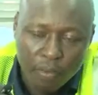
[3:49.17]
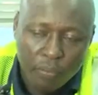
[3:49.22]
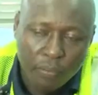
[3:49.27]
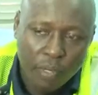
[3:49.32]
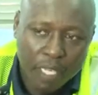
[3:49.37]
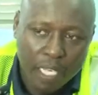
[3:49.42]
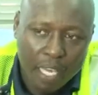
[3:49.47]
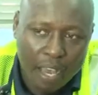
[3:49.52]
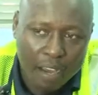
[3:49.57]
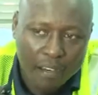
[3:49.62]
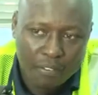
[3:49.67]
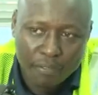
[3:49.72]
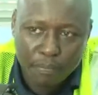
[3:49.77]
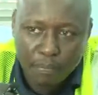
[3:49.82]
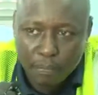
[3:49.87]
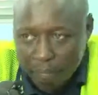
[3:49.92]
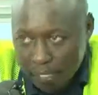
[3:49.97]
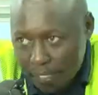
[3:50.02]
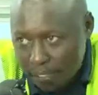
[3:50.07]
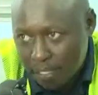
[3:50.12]
we have
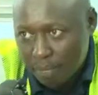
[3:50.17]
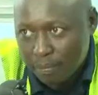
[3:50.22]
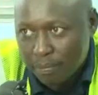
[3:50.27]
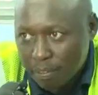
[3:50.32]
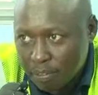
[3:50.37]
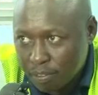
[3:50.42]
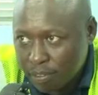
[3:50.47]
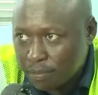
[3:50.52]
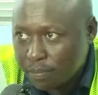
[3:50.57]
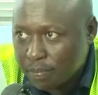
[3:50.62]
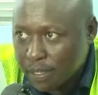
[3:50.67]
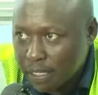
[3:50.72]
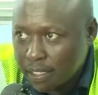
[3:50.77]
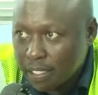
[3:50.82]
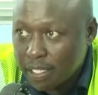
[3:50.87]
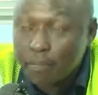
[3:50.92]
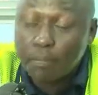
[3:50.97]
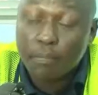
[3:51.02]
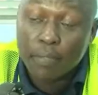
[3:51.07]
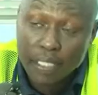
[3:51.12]
picked up those bits
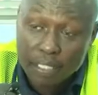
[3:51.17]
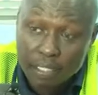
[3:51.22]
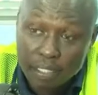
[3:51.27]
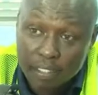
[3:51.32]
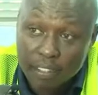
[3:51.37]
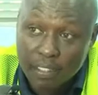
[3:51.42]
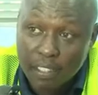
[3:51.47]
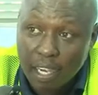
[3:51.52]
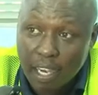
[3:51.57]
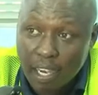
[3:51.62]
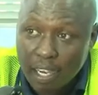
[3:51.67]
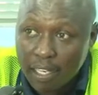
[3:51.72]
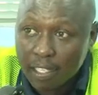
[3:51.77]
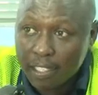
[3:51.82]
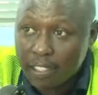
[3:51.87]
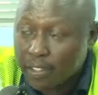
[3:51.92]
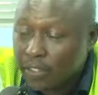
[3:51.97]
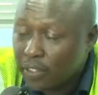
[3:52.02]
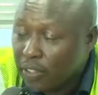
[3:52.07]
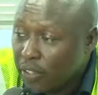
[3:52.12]
and pieces,
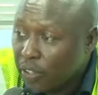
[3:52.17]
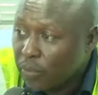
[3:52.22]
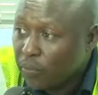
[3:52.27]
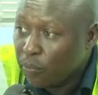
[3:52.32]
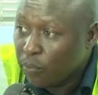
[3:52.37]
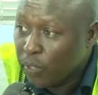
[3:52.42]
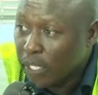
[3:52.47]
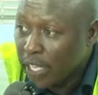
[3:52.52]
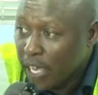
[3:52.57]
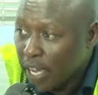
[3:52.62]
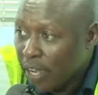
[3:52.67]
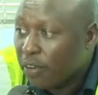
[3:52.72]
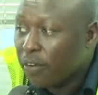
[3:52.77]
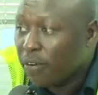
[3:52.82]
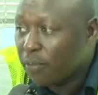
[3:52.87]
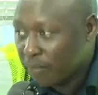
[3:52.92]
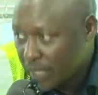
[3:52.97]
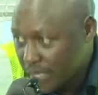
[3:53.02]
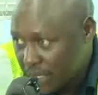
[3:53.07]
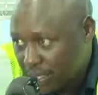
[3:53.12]
and we are
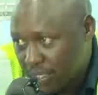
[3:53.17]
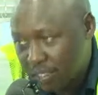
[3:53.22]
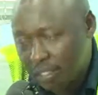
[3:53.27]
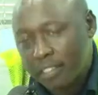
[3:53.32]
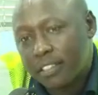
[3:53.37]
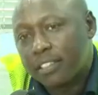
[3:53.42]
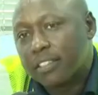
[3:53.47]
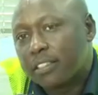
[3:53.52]
committed